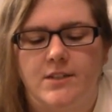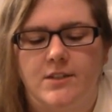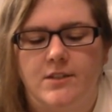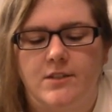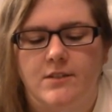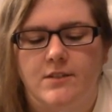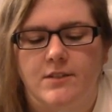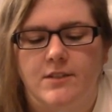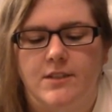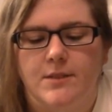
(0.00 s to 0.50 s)

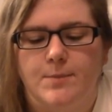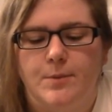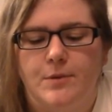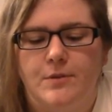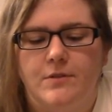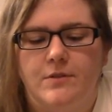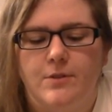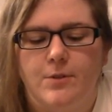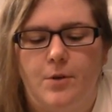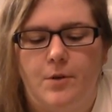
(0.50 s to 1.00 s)
it's just
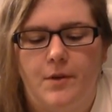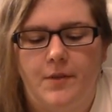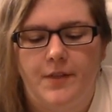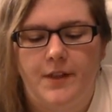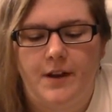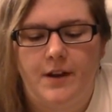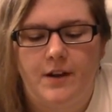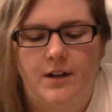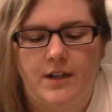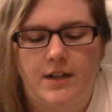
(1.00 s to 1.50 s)
supposed to go on
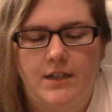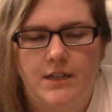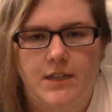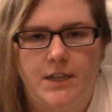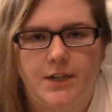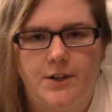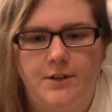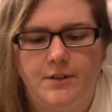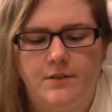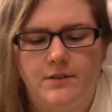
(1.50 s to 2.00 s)
there
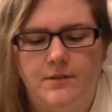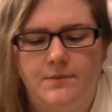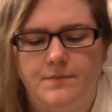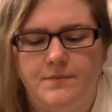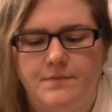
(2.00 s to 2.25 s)
clear.